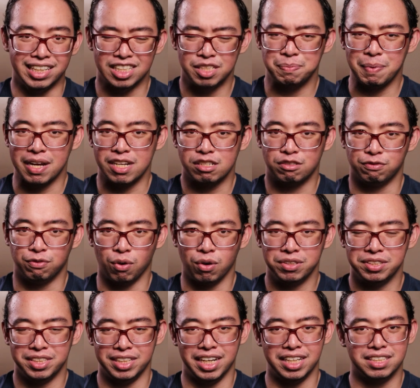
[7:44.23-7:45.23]
It spans
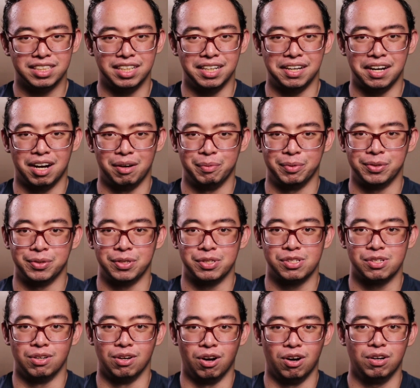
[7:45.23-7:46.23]
forty-eight
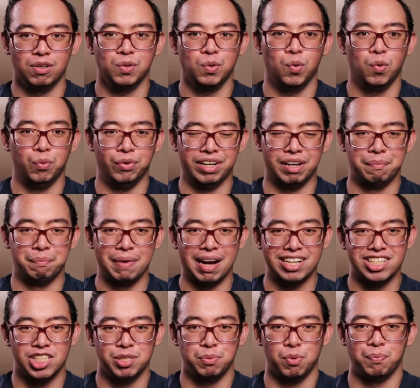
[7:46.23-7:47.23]
kilometers long with a
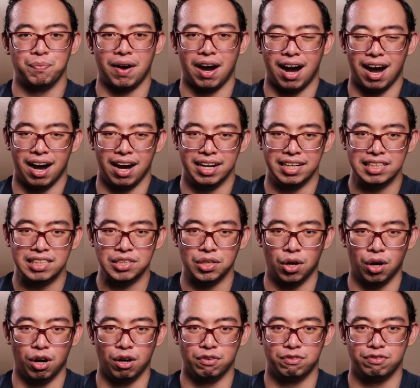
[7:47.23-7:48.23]
maximum height
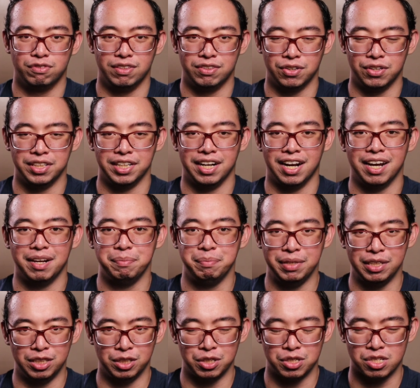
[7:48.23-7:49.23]
of thirty-nine
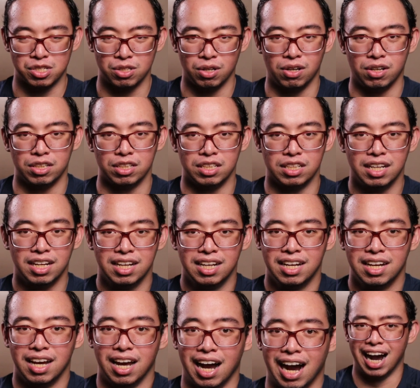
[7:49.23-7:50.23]
meters tall.
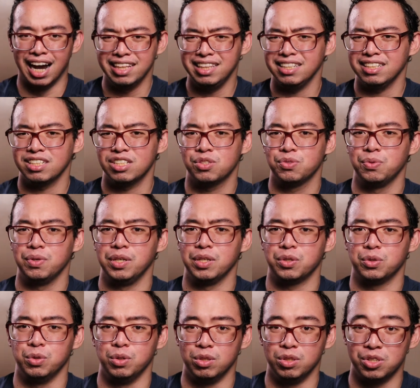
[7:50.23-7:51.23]
I think it's really
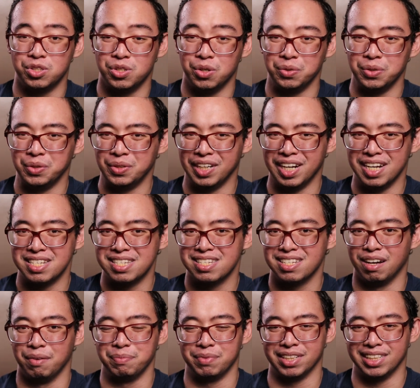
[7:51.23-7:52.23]
cool to show you guys
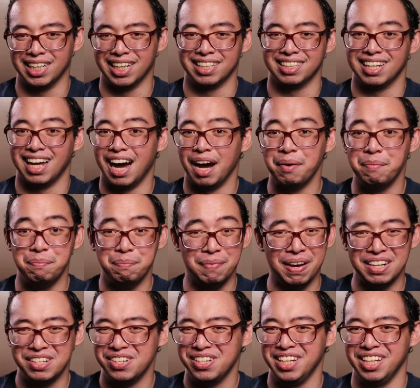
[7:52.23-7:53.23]
something that I
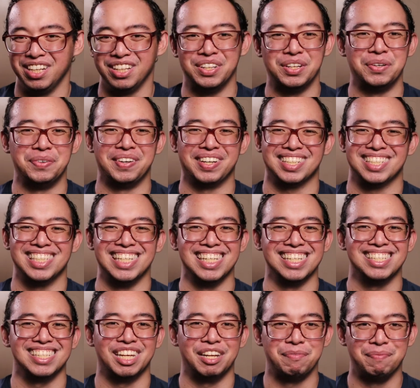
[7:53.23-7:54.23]
bet you didn't know
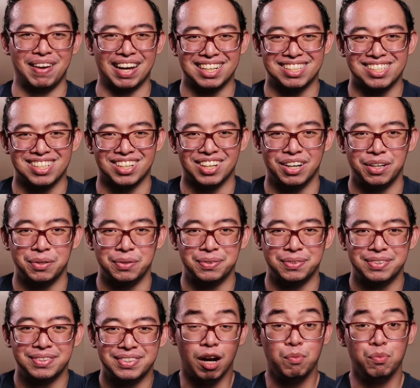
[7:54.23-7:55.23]
exists in Mexico.
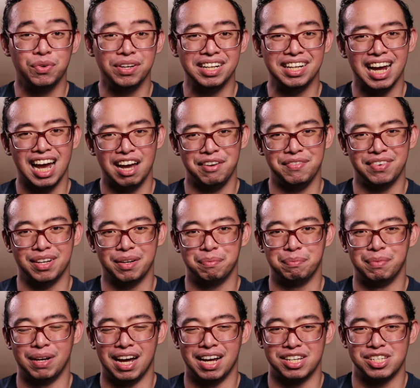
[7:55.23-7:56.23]
I'm really having a
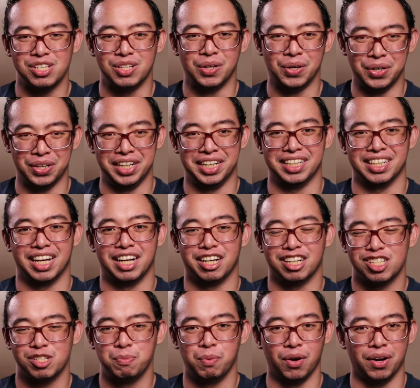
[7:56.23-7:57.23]
blast learning and
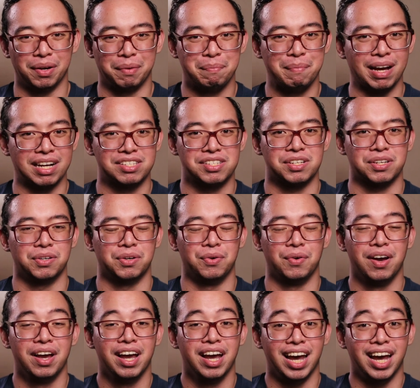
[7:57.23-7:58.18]
exploring Mexico,